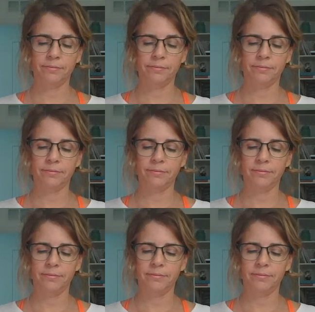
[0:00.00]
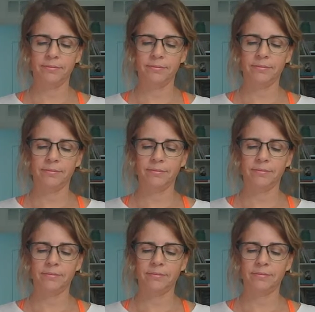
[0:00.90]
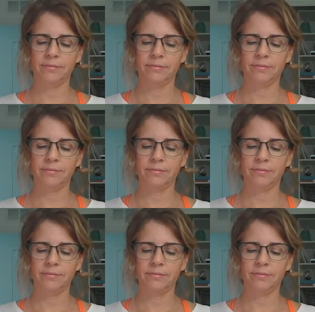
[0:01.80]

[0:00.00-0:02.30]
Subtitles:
(silence)